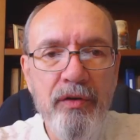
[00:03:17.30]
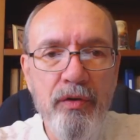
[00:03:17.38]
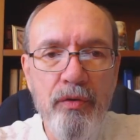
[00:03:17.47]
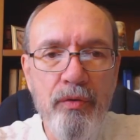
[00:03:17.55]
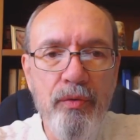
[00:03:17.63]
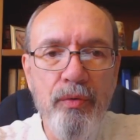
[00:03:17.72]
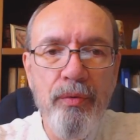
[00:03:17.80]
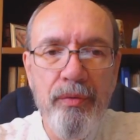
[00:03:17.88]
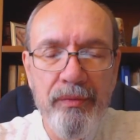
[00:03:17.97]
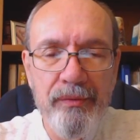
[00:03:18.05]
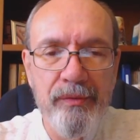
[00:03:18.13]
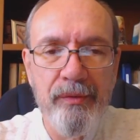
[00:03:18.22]
Google,
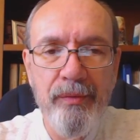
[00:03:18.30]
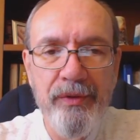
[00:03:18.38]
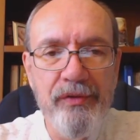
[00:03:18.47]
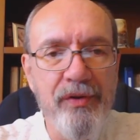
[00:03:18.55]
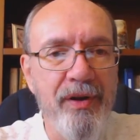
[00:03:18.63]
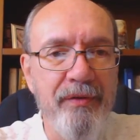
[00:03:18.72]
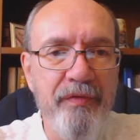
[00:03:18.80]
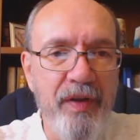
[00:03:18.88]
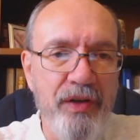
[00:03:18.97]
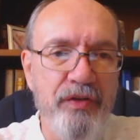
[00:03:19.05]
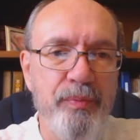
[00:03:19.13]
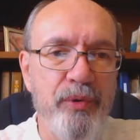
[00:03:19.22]
or was it on
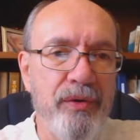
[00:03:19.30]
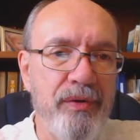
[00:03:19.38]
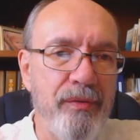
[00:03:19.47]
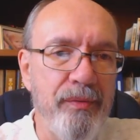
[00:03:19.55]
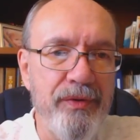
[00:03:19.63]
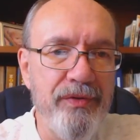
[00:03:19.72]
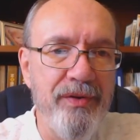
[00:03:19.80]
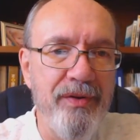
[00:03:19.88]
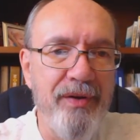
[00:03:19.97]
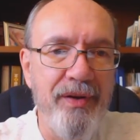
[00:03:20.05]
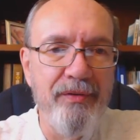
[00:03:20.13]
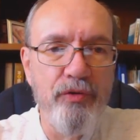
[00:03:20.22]
Facebook, or was it
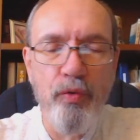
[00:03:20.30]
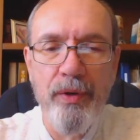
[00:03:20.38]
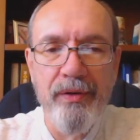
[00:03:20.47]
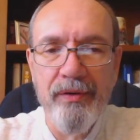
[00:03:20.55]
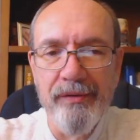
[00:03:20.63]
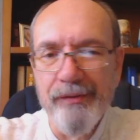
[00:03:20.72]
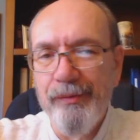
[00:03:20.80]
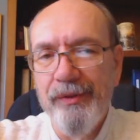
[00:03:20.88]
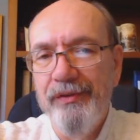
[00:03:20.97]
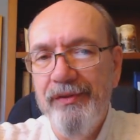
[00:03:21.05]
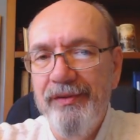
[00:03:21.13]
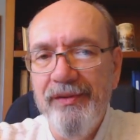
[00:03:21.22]
on Twitter, or
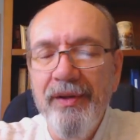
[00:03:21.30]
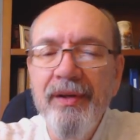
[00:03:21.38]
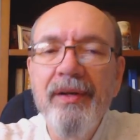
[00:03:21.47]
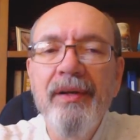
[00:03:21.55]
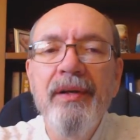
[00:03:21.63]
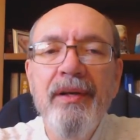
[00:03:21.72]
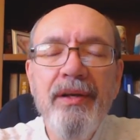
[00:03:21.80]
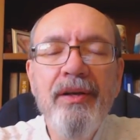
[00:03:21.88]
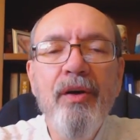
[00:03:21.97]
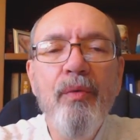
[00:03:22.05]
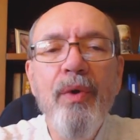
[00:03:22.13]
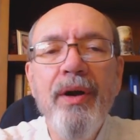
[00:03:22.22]
was it,
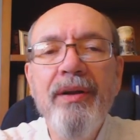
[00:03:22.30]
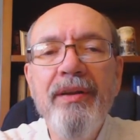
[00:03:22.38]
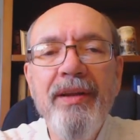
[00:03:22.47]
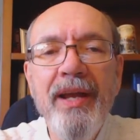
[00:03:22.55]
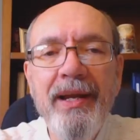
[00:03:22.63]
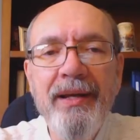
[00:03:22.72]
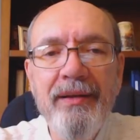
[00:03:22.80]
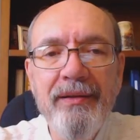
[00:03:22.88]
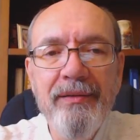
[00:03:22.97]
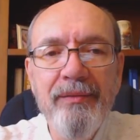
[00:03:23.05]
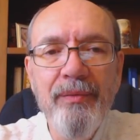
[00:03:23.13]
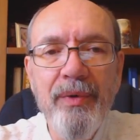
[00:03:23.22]

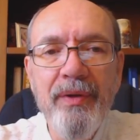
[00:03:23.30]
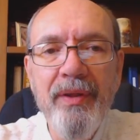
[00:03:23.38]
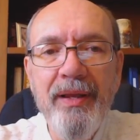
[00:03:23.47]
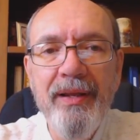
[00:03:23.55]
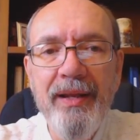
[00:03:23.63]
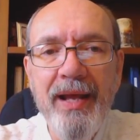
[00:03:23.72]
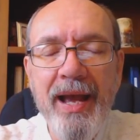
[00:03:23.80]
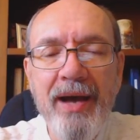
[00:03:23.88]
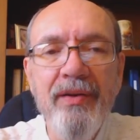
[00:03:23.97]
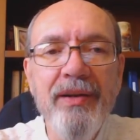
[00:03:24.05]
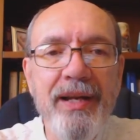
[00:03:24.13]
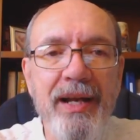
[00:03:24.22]

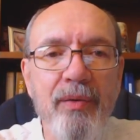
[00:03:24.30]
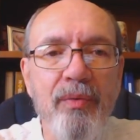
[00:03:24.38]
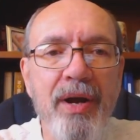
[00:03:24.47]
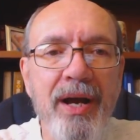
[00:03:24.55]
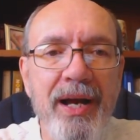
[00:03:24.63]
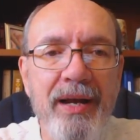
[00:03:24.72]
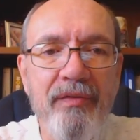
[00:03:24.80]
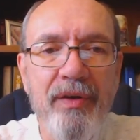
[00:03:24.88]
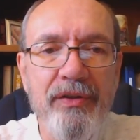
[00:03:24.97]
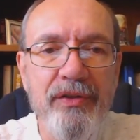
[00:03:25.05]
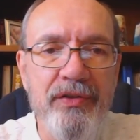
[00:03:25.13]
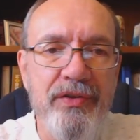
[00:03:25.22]
how did they arrive
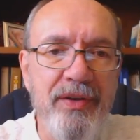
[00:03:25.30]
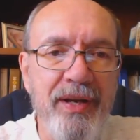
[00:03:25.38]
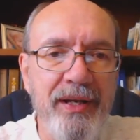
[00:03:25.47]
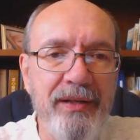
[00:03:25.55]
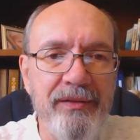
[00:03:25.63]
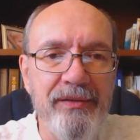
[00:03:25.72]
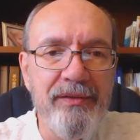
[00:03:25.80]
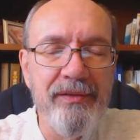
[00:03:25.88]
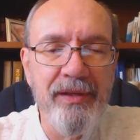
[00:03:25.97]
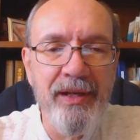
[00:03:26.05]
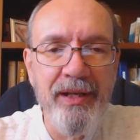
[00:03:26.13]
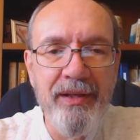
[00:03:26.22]
on your site?
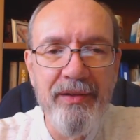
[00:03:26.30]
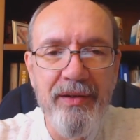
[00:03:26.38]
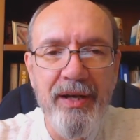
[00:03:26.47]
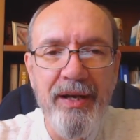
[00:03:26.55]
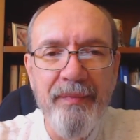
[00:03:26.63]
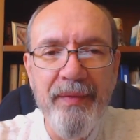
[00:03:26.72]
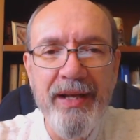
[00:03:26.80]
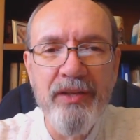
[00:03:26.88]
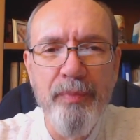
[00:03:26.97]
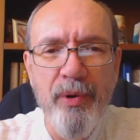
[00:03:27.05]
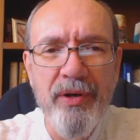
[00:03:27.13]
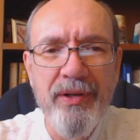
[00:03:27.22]
And
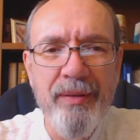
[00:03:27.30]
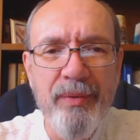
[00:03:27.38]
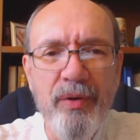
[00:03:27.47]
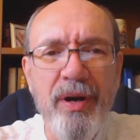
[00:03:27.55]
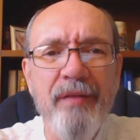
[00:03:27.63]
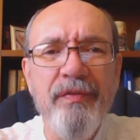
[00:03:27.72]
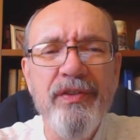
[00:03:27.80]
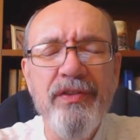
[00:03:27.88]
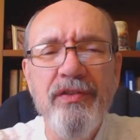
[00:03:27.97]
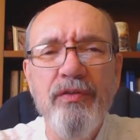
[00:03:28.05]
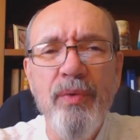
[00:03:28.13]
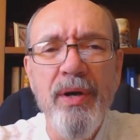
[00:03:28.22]
that's part of
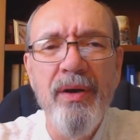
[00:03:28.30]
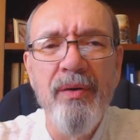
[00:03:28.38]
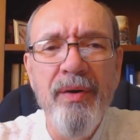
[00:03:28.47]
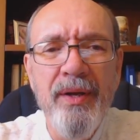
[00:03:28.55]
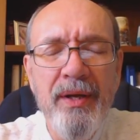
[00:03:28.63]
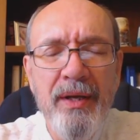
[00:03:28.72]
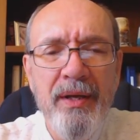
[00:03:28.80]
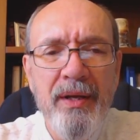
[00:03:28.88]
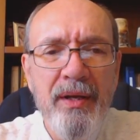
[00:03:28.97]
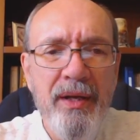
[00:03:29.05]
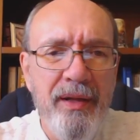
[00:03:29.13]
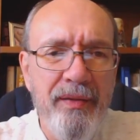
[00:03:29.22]
demographics as well.
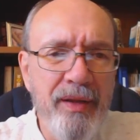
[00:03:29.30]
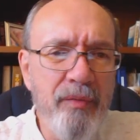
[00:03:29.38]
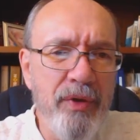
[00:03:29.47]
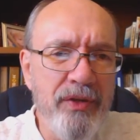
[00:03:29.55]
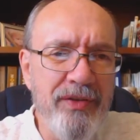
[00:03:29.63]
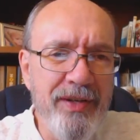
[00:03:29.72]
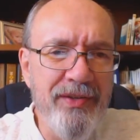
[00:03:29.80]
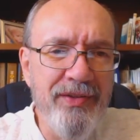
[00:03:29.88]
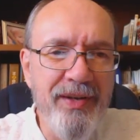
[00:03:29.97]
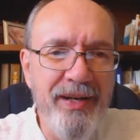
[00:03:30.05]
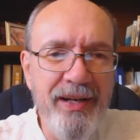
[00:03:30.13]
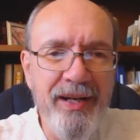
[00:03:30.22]
And then once they
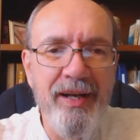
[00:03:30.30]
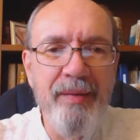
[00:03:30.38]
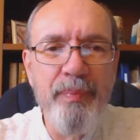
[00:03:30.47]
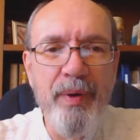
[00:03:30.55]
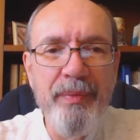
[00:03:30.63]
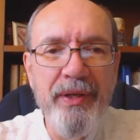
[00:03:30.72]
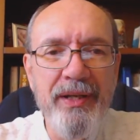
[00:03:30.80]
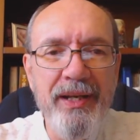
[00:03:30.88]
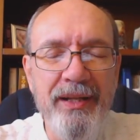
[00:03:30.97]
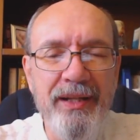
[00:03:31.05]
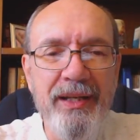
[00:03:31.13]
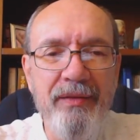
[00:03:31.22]
sign up, I mean,
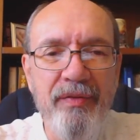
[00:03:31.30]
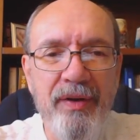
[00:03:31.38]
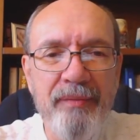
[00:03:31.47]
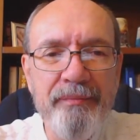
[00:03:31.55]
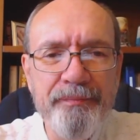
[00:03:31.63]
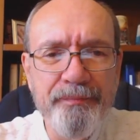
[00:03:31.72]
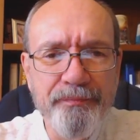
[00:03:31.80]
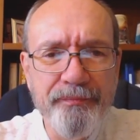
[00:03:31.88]
they leave not